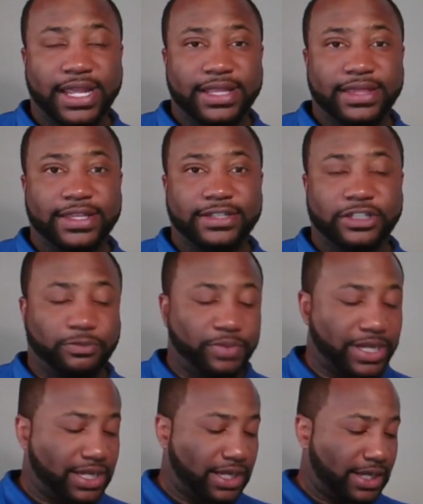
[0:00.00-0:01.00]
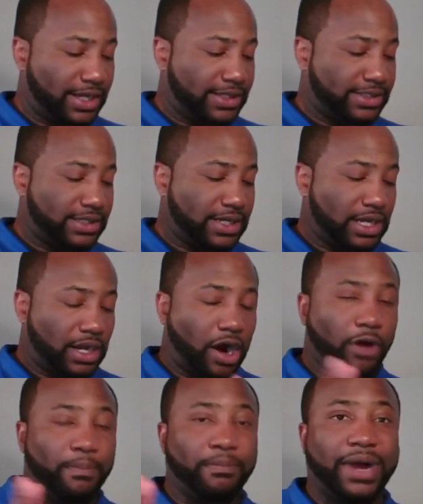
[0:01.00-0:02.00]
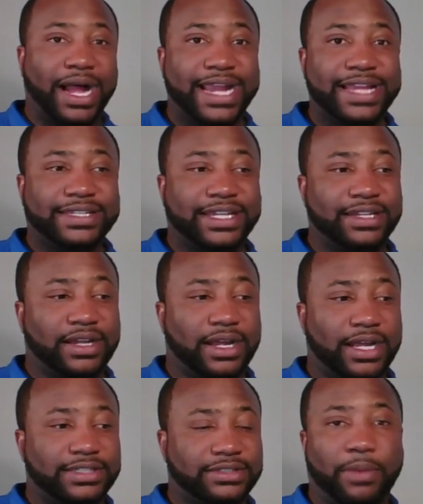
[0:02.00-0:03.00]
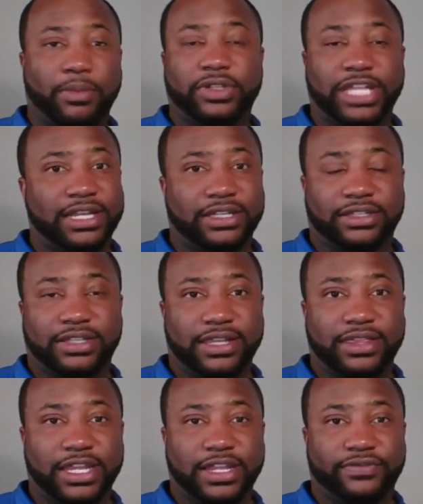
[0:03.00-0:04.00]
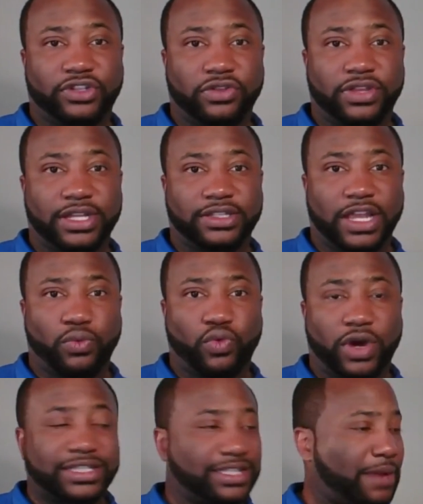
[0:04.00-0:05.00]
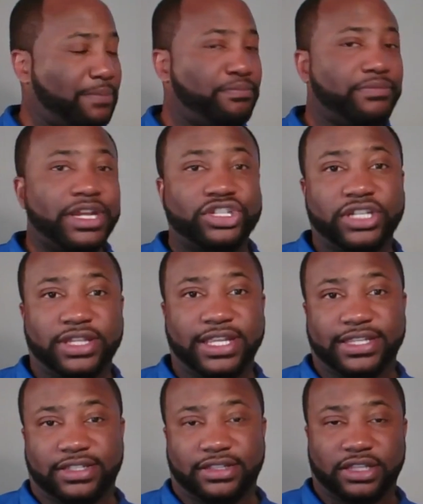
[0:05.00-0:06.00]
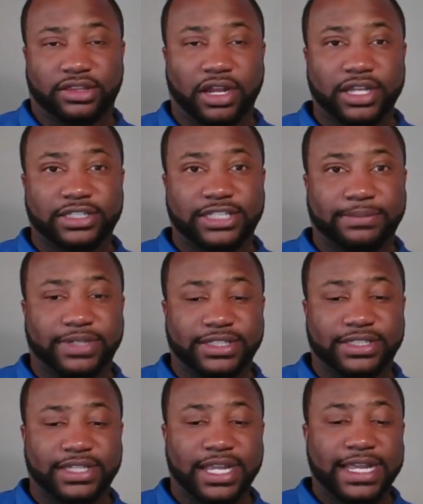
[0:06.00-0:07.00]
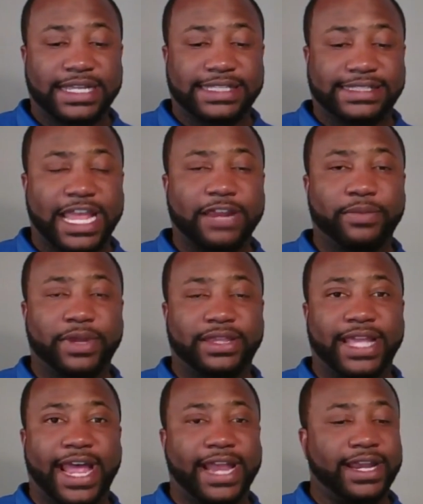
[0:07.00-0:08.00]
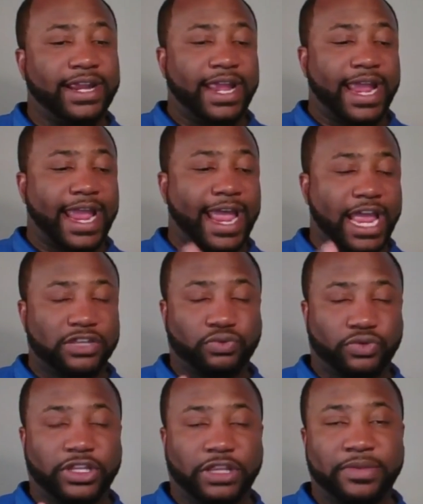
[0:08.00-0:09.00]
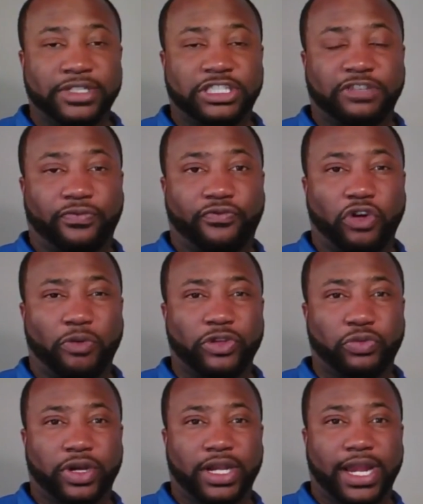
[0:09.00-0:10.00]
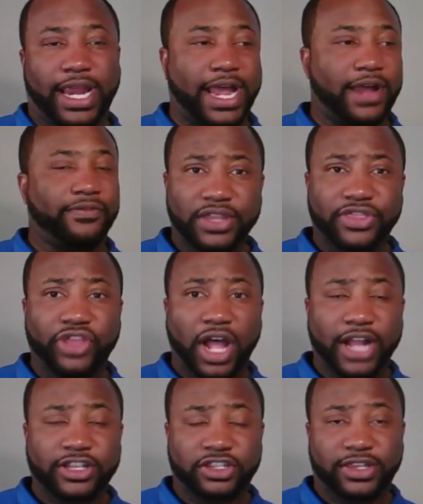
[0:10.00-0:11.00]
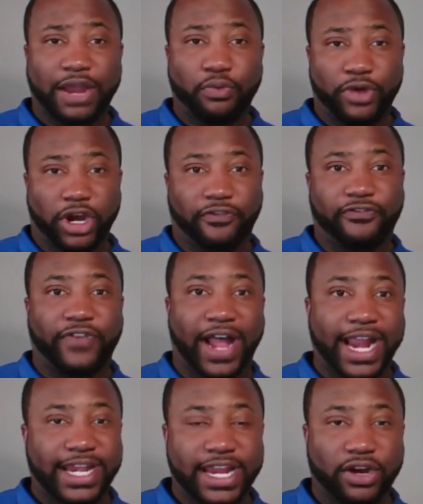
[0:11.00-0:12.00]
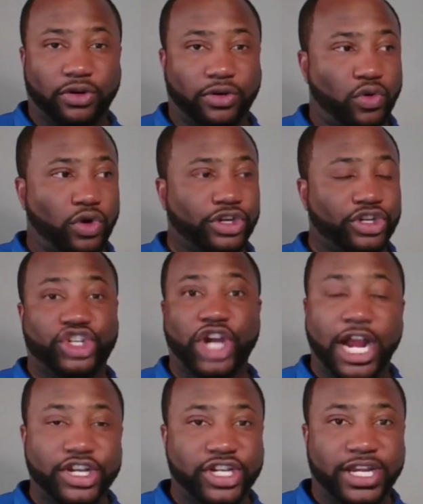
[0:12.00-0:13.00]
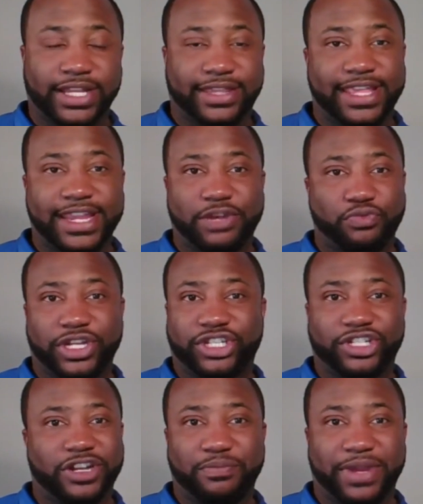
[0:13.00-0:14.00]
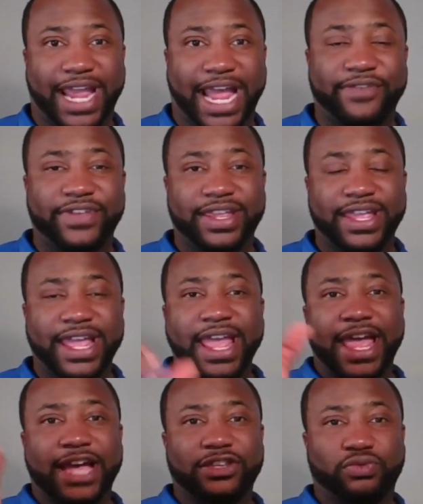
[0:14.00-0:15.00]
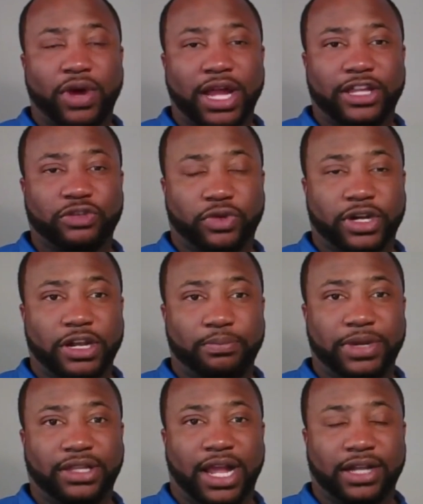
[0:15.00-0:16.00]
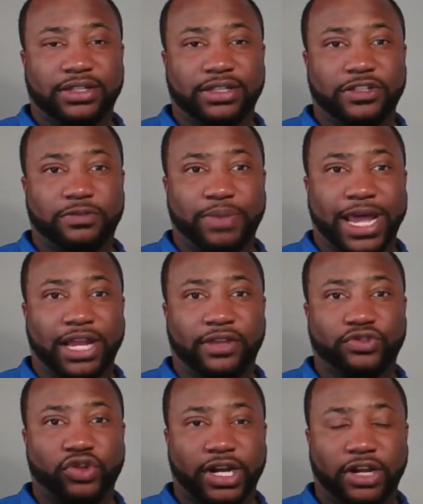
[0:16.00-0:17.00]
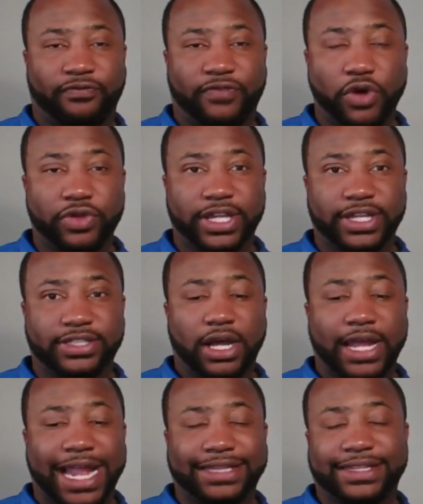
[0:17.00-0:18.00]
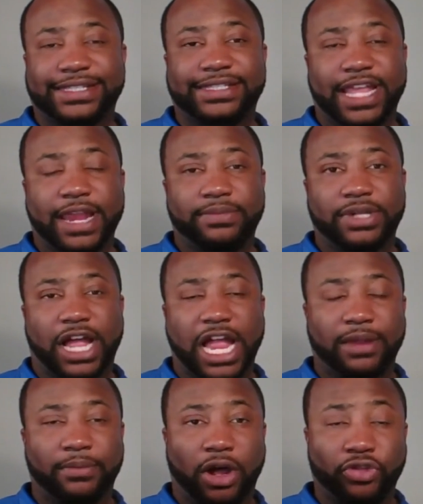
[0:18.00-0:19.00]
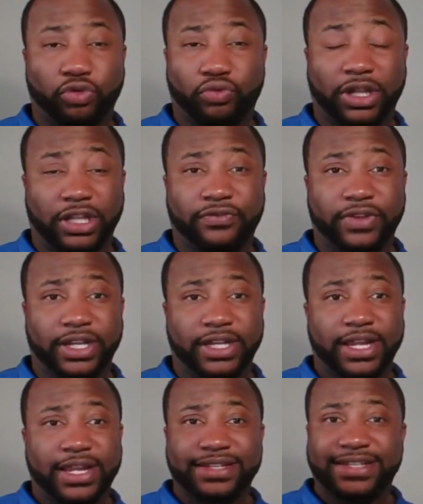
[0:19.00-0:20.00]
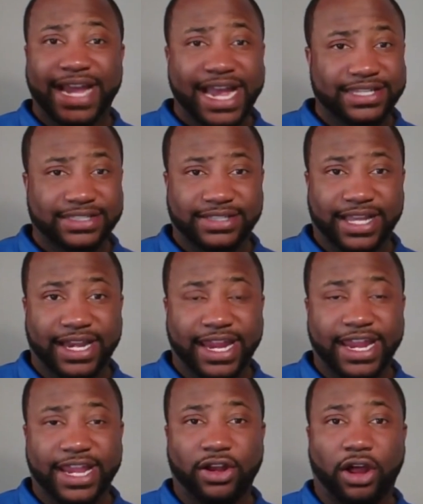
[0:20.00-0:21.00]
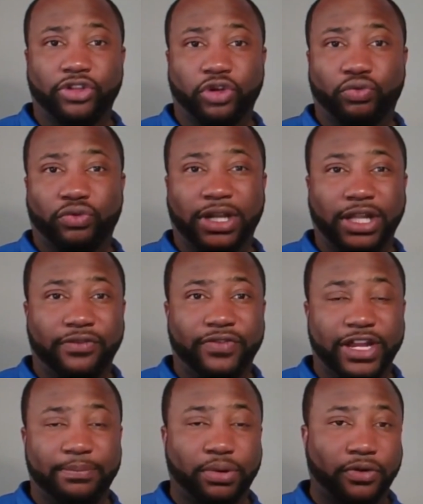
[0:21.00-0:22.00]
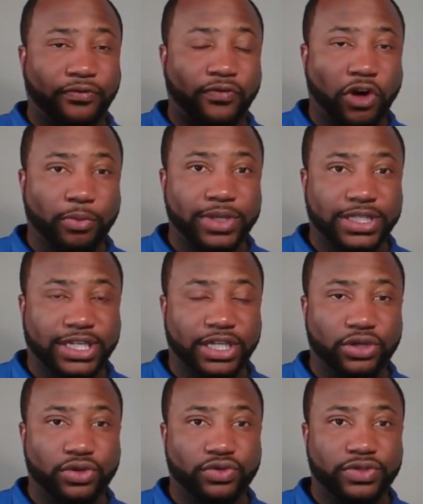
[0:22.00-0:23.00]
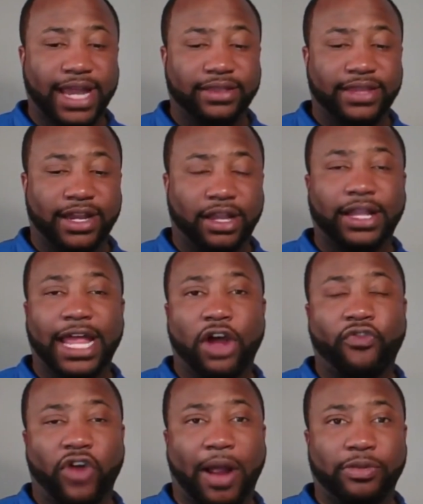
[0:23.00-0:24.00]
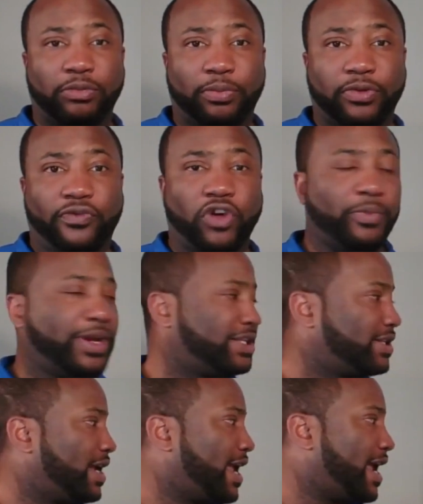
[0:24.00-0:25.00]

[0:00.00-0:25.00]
This is because our minds cannot simultaneously think of two things at once. And I mentioned this in the thought acceptance segment that as we're in the midst of performance, we're going to have thoughts that we are fighting or judging and thinking we shouldn't be having, as well as we're going to be locked in this battle of trying to focus at the same time on the relevant tasks at hand, on the relevant performance cues that allow for optimal performance.